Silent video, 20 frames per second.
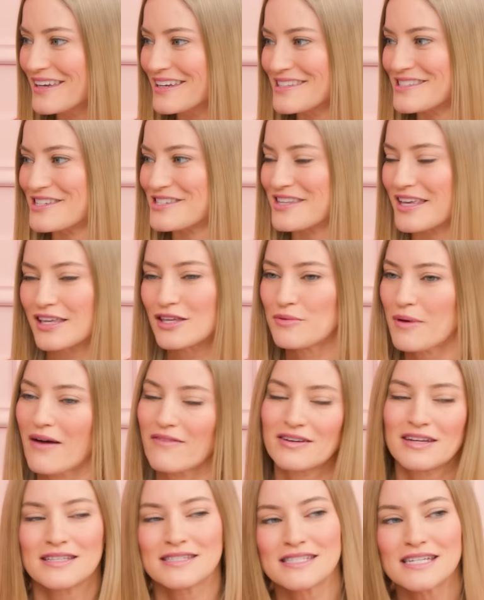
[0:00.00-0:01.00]
it's just like you have
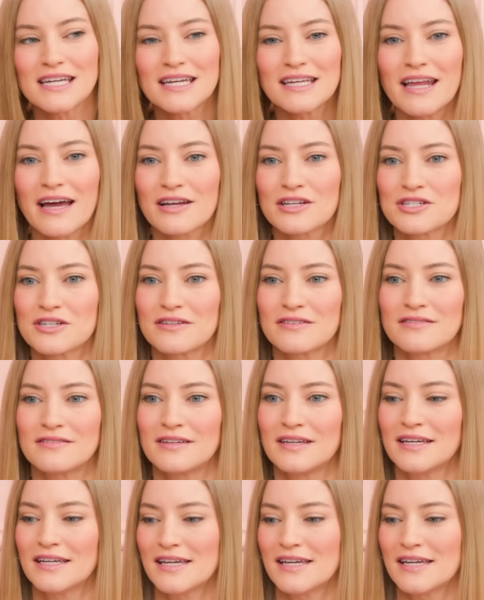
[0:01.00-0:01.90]
an instant connection